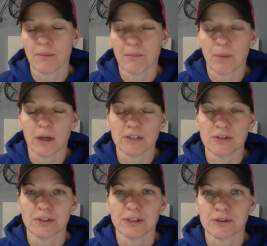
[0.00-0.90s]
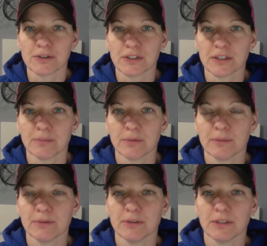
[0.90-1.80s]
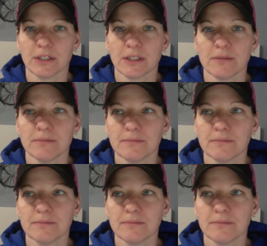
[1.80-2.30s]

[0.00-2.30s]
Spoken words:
monitoring your sleep would be really good.